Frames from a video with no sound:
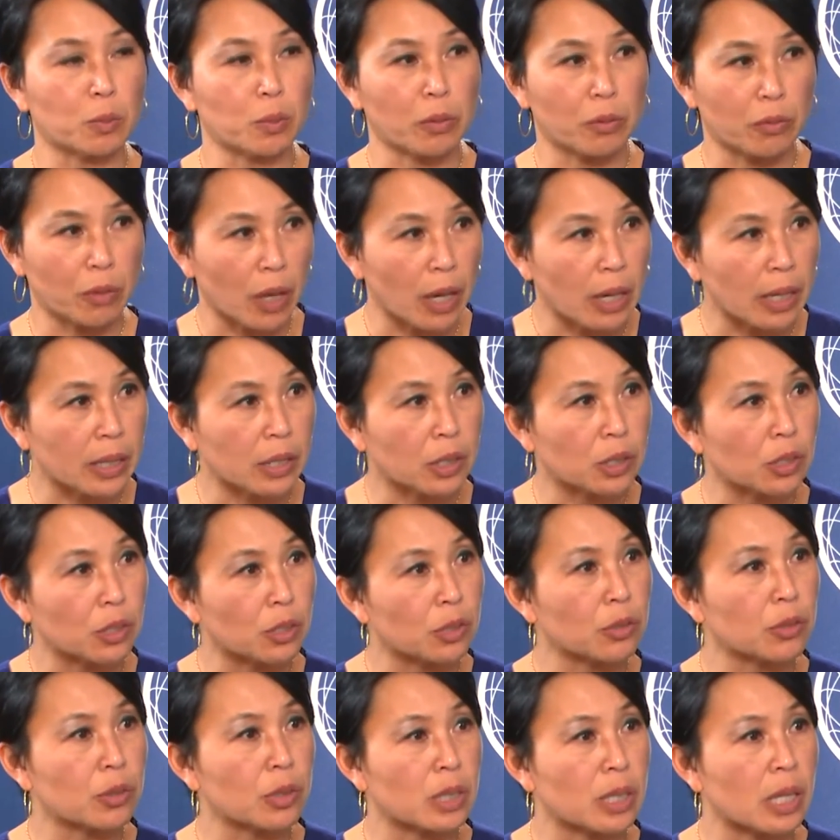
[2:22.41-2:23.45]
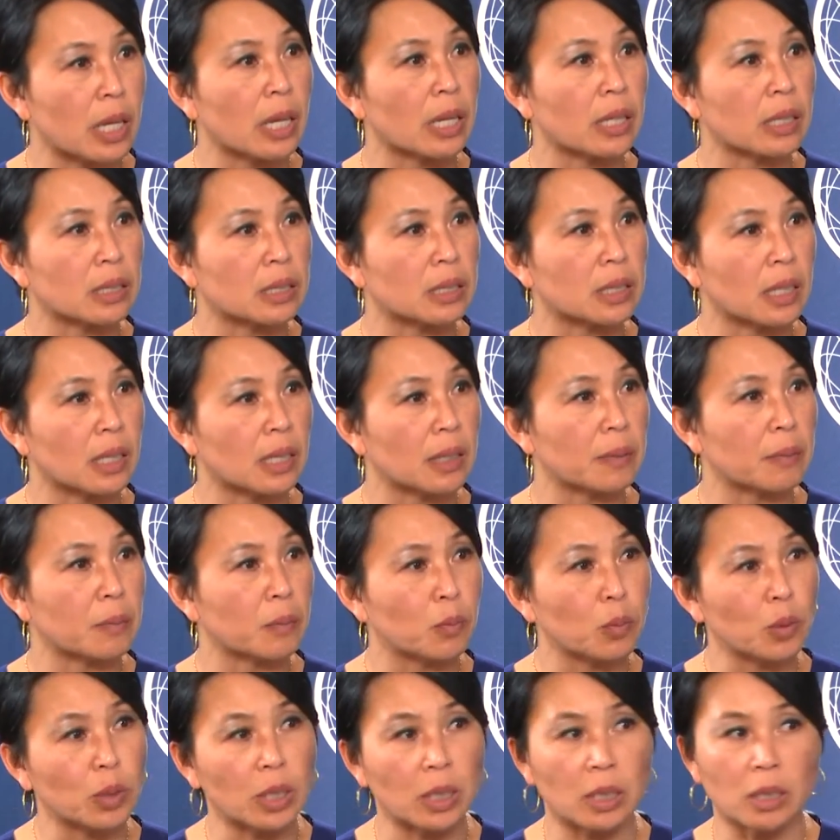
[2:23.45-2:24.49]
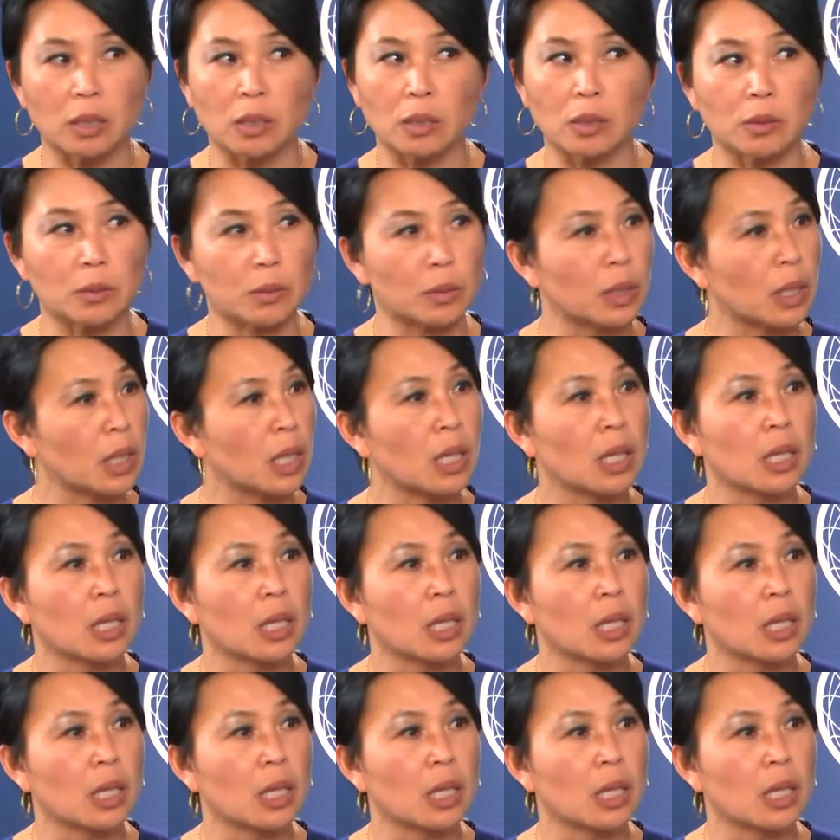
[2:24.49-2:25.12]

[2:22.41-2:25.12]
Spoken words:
providers that will